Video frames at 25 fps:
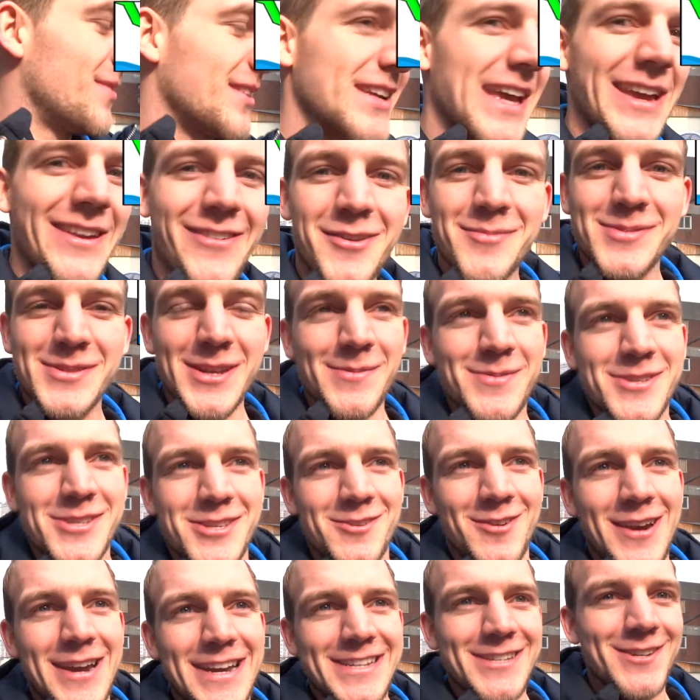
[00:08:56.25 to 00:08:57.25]
gave him some
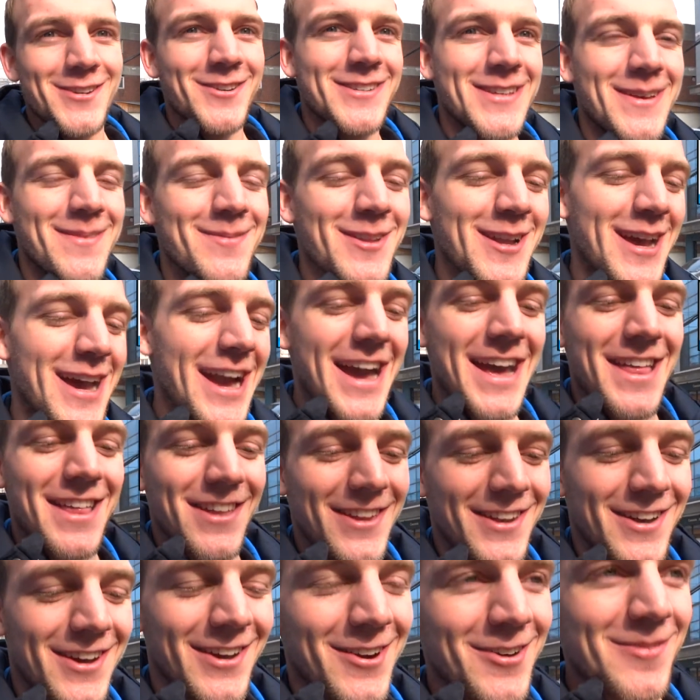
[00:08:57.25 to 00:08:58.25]
stress or something, I
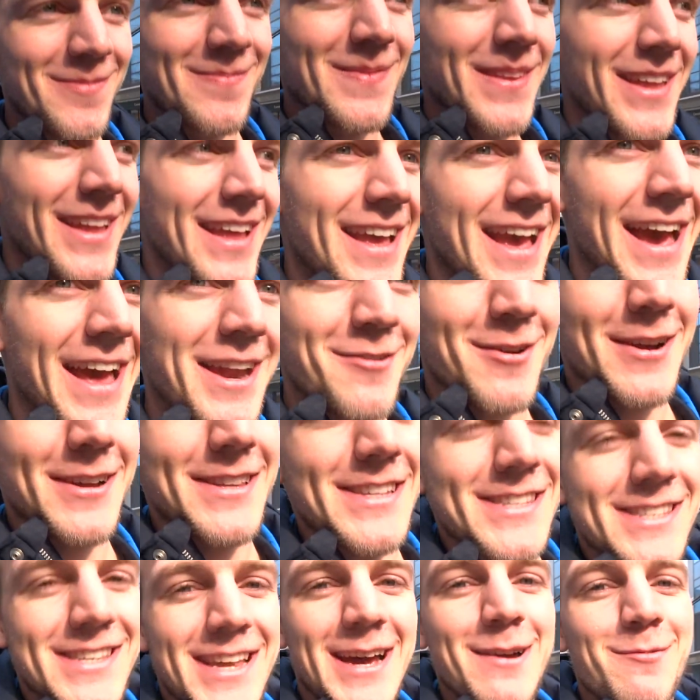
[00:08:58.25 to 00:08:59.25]
don't know. Anyway,
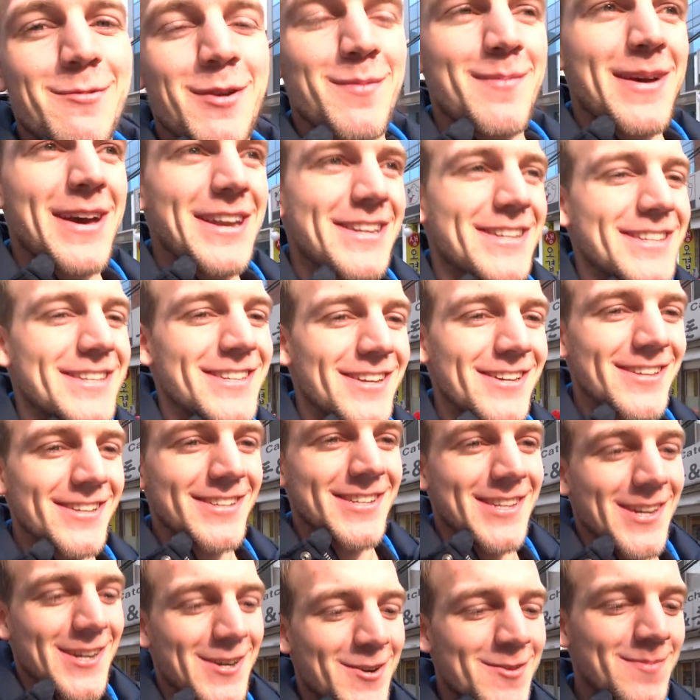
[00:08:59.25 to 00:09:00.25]
this time we managed
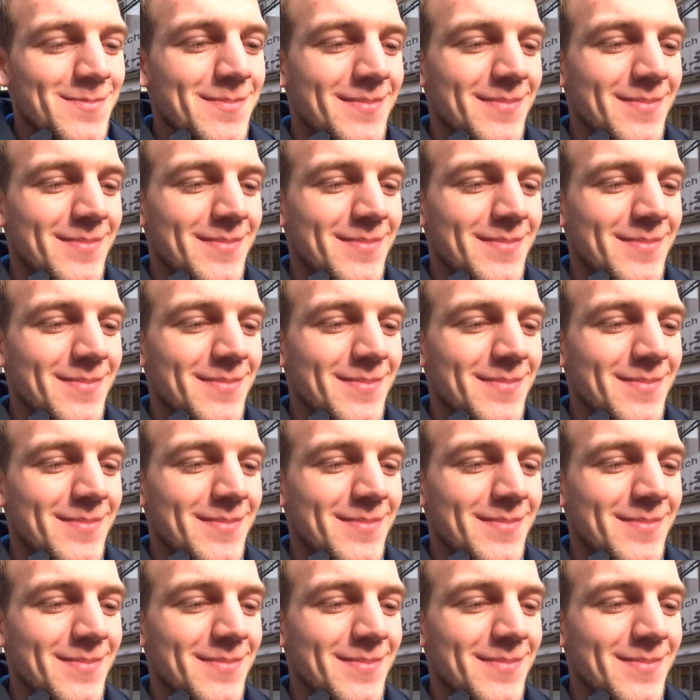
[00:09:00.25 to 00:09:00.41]
also.